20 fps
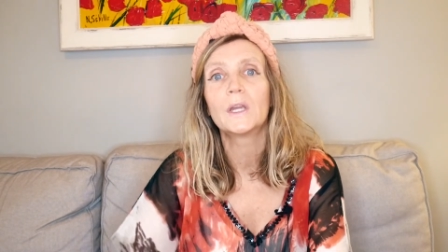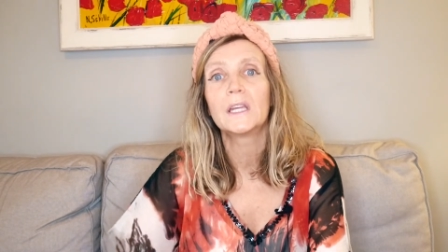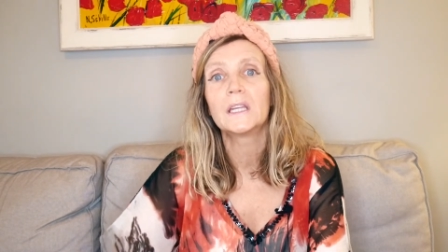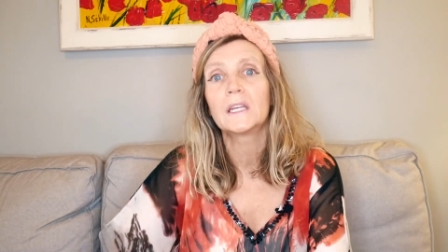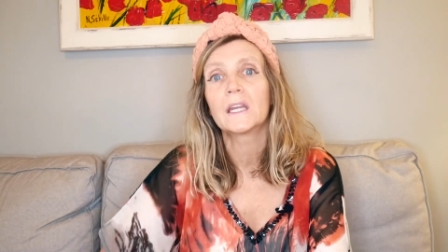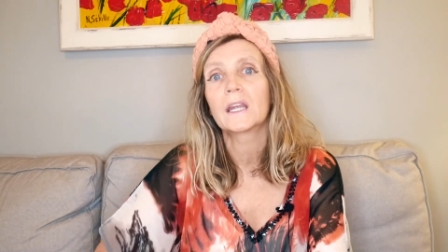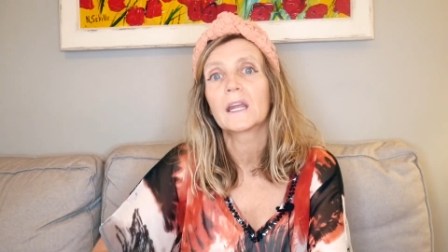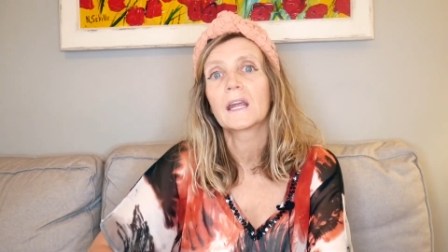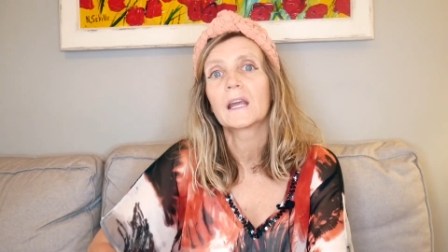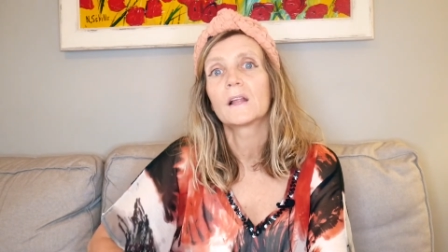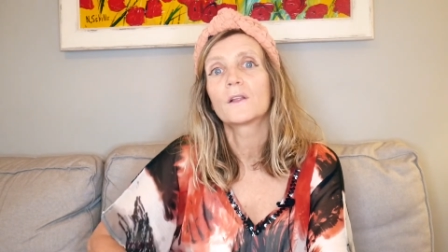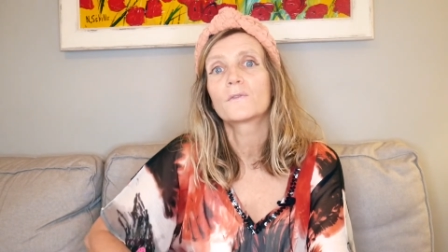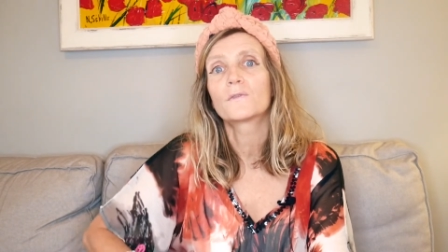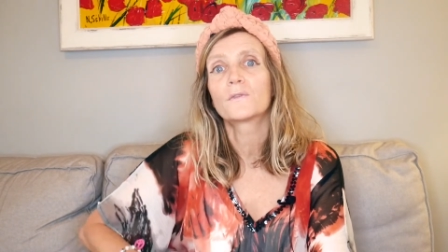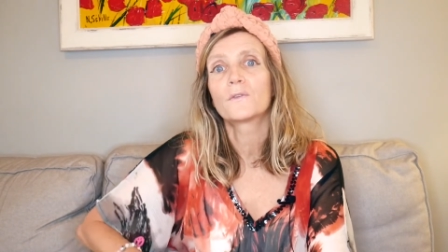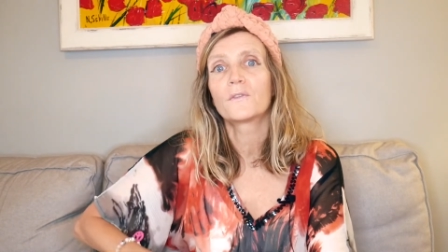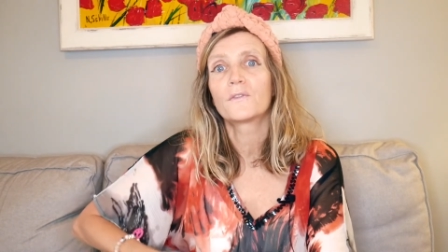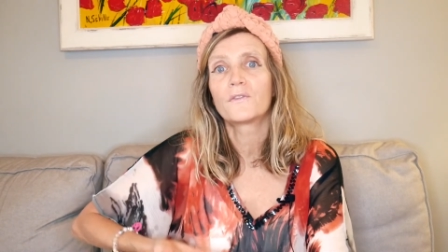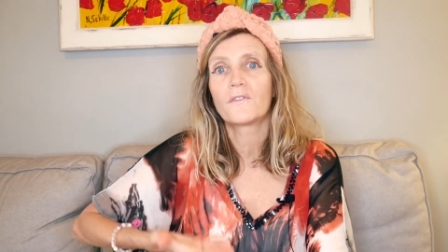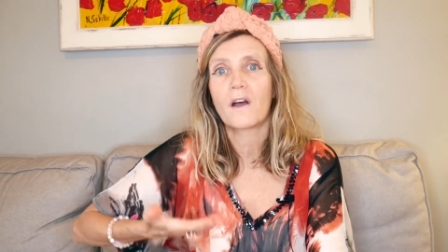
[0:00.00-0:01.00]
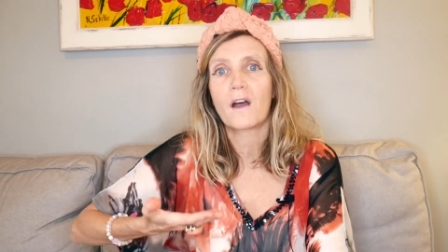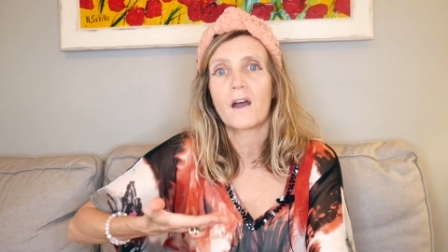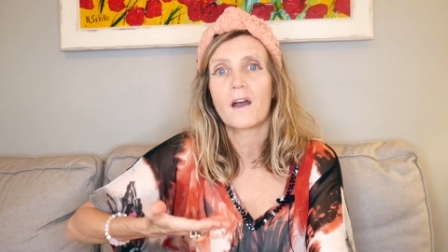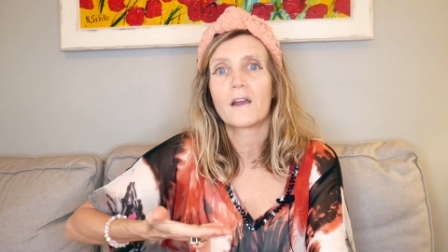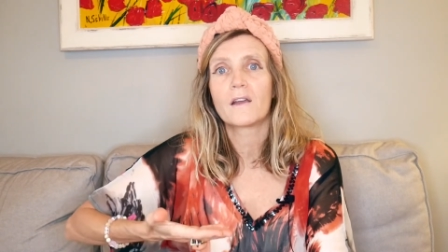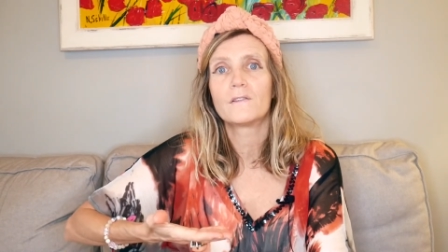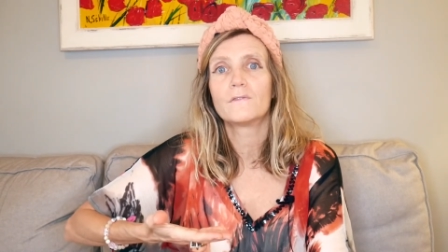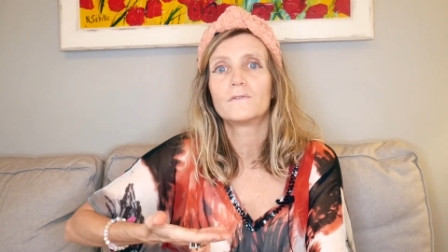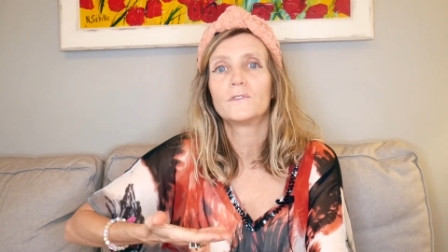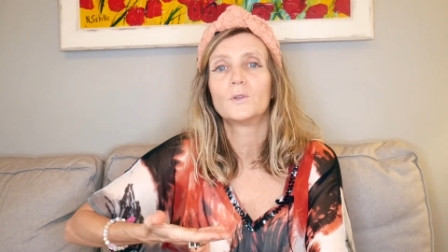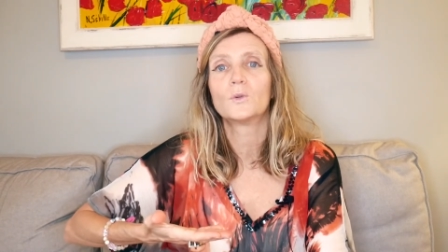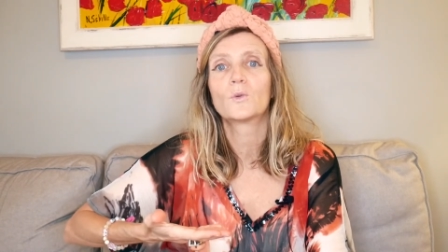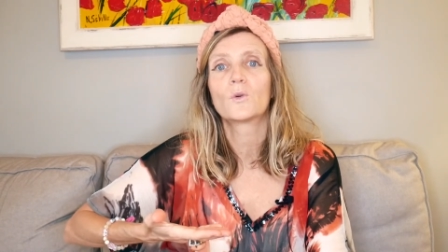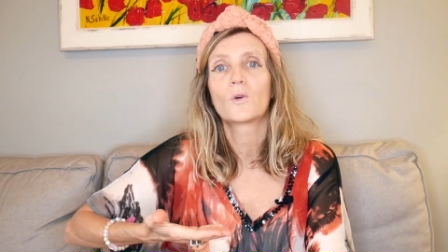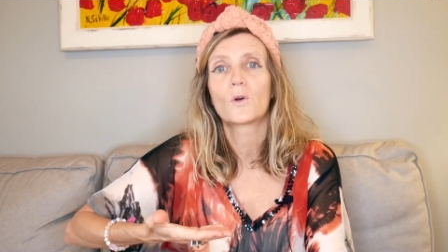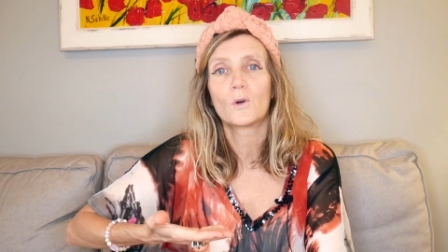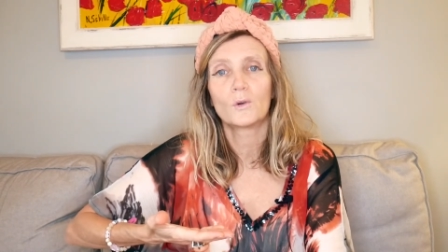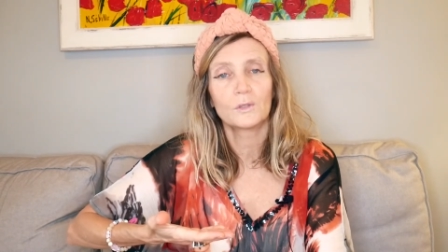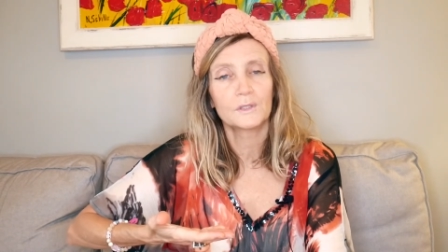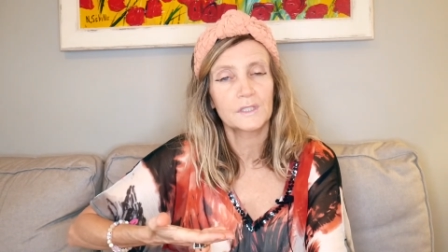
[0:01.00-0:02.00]
inhale for five, you
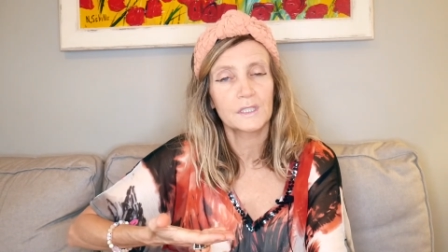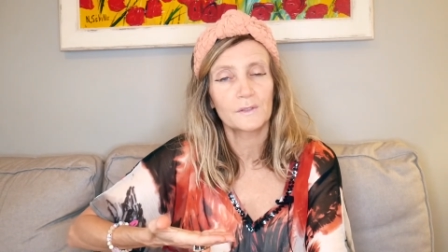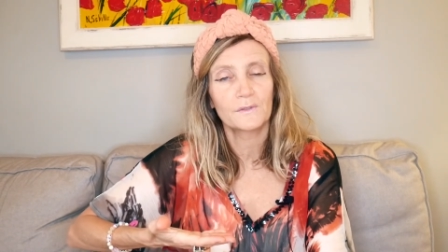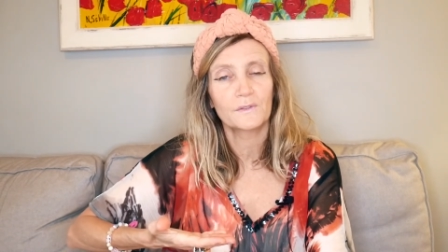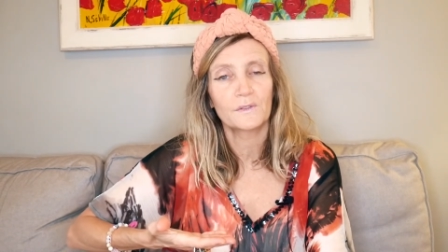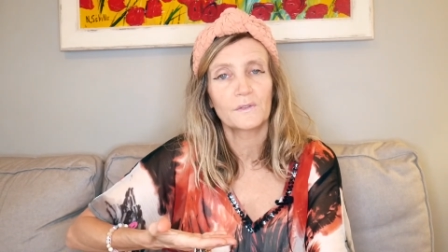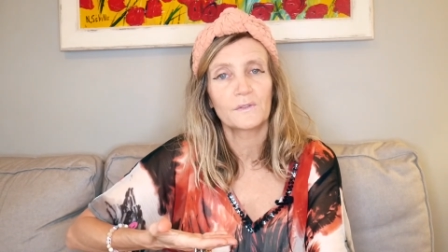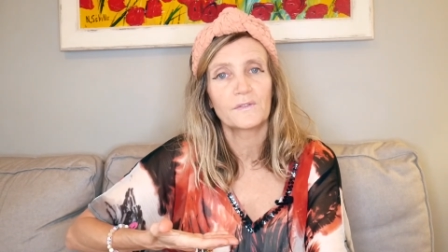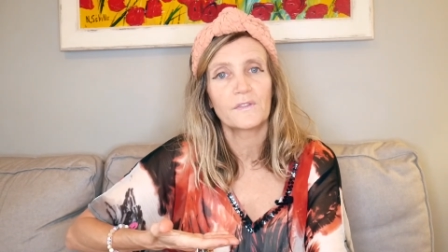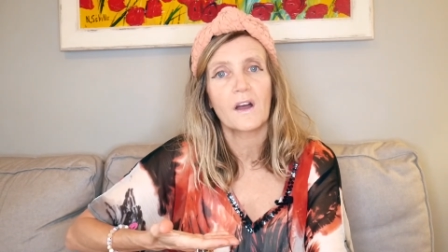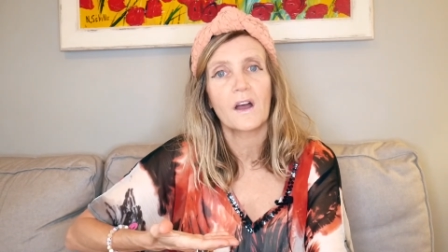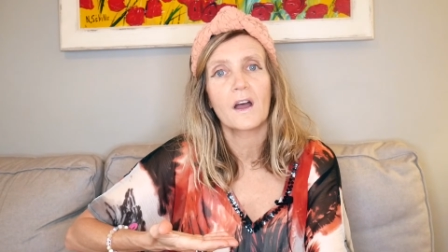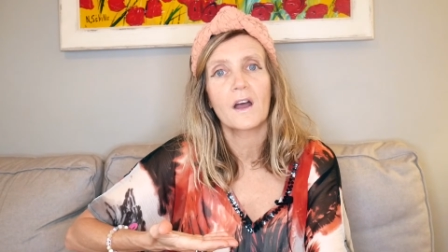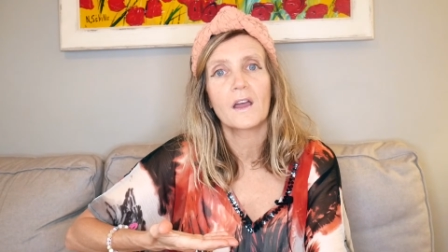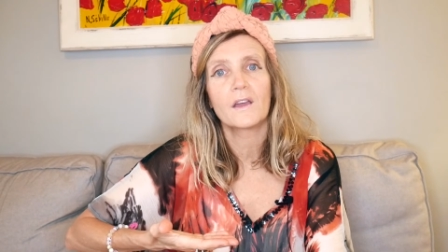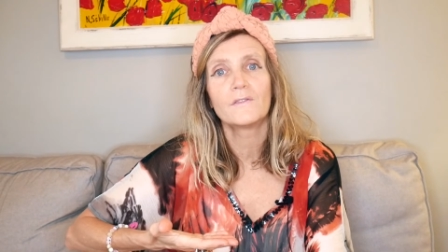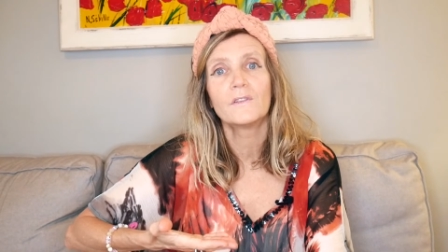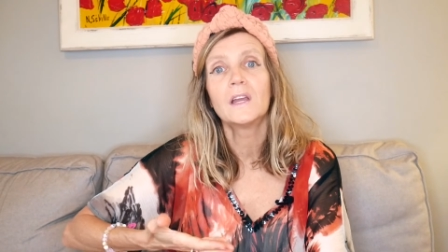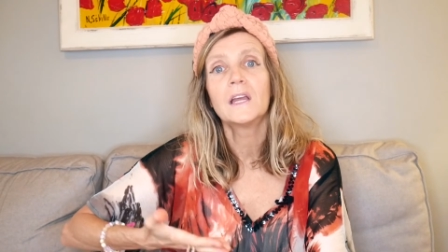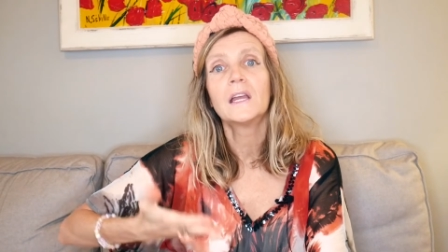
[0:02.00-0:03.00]
hold it for five,